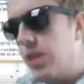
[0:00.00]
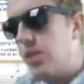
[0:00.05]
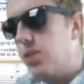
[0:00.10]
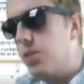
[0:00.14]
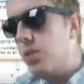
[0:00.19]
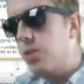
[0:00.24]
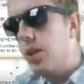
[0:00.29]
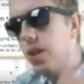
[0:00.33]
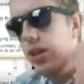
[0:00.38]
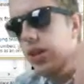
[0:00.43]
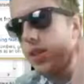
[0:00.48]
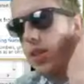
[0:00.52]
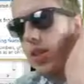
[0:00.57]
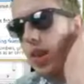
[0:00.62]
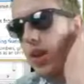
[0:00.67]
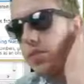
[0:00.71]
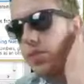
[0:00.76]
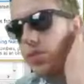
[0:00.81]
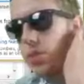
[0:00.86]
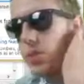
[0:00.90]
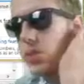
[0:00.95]
So yeah, in the
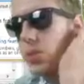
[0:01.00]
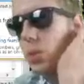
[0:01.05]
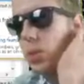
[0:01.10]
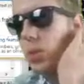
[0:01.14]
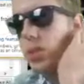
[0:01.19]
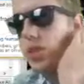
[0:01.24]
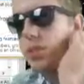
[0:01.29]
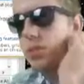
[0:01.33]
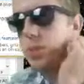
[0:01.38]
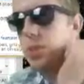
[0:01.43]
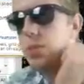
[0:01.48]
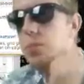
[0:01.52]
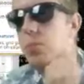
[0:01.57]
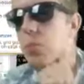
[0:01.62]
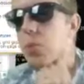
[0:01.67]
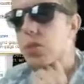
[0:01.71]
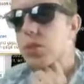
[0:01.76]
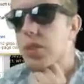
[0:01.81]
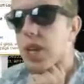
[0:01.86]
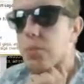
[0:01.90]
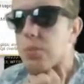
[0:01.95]
afternoons I want to spend
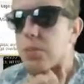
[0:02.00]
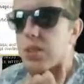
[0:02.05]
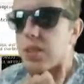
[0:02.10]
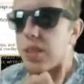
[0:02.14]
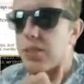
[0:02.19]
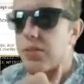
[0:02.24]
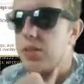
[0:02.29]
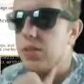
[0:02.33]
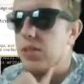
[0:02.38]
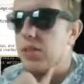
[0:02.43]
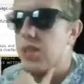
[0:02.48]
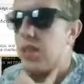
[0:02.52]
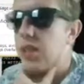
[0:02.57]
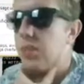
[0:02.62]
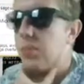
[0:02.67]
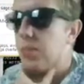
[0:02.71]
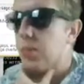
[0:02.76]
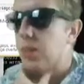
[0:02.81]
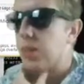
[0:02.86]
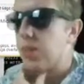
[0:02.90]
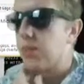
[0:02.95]
more time on level
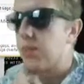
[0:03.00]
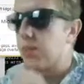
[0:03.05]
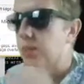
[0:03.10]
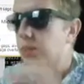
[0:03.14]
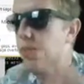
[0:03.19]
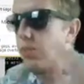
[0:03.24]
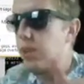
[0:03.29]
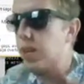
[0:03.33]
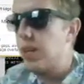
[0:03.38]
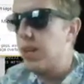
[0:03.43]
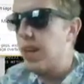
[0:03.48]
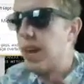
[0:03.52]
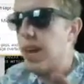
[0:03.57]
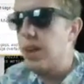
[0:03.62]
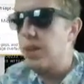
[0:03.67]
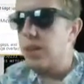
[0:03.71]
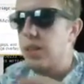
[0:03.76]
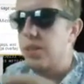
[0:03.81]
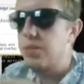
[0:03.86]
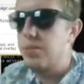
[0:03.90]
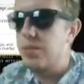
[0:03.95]
design, but for right
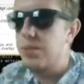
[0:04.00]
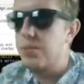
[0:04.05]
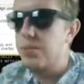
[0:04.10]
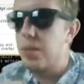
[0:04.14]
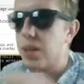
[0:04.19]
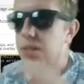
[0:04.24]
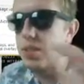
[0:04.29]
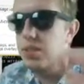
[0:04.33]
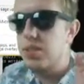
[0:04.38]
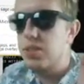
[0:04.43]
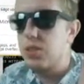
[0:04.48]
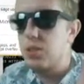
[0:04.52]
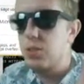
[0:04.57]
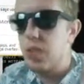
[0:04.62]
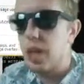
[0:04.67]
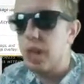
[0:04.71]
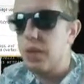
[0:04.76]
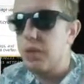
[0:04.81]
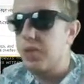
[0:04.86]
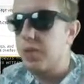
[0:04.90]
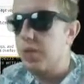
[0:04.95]
now it makes sense to do
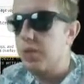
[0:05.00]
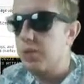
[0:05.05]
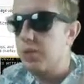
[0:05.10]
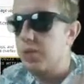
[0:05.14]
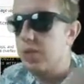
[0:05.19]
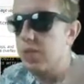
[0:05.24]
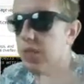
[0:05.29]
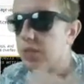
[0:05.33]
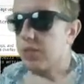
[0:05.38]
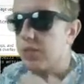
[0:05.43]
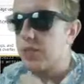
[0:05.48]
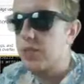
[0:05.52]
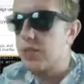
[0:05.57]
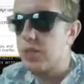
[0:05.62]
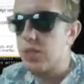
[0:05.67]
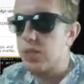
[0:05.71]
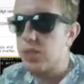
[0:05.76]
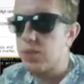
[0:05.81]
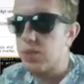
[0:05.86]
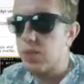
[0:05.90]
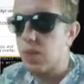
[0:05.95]
game development stuff since
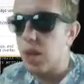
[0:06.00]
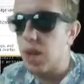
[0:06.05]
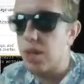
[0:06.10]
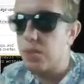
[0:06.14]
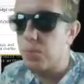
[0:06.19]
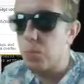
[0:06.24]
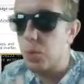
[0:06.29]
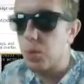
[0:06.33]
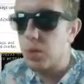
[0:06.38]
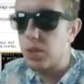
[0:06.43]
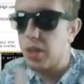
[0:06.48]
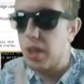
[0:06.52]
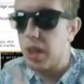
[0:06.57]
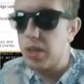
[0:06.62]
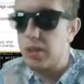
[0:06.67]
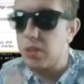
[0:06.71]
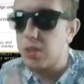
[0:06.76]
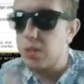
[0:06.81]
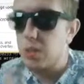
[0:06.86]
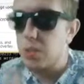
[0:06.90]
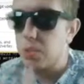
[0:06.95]
there's a lot more
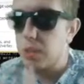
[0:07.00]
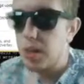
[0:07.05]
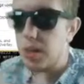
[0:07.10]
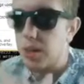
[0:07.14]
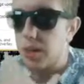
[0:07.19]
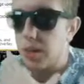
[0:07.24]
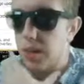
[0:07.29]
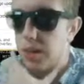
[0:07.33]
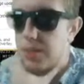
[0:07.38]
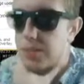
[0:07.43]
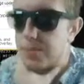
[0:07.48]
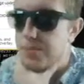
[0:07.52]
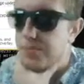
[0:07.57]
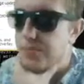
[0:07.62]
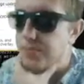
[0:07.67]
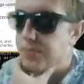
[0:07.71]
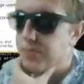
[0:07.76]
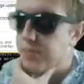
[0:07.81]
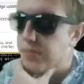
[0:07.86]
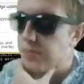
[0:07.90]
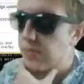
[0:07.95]
games to be made there.
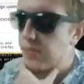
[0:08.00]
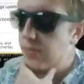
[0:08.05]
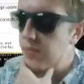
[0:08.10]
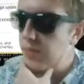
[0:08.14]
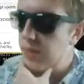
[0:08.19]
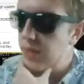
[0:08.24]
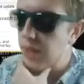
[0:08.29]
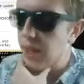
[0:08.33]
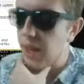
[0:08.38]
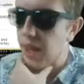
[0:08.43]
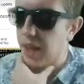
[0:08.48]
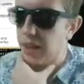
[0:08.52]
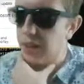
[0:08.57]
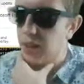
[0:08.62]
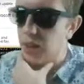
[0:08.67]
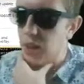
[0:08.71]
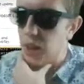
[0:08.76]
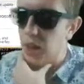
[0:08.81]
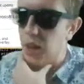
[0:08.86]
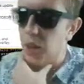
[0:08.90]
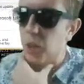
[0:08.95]
And
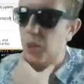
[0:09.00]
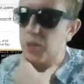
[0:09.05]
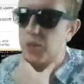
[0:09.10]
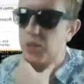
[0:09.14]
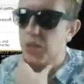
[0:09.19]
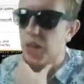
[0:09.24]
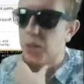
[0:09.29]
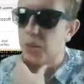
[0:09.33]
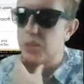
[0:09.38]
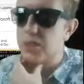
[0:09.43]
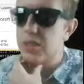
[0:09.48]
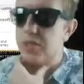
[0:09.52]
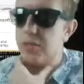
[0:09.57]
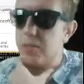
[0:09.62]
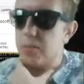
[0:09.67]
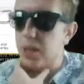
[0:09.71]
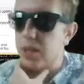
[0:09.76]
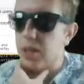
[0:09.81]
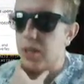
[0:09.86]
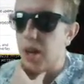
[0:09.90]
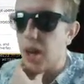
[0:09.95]
once I have a
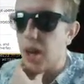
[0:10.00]
bigger